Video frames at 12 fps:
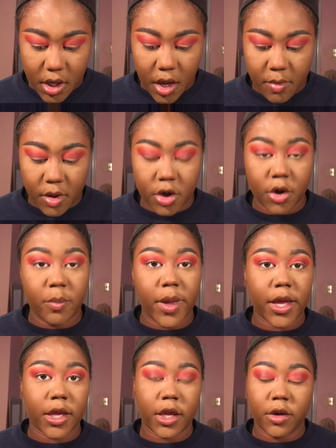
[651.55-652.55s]
I'm gonna go
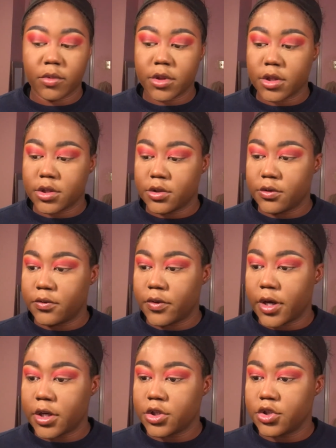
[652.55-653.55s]
back in with the Too
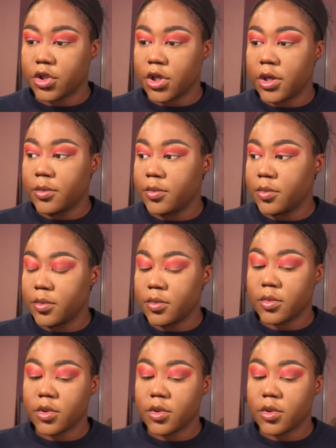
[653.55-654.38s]
Faced Dream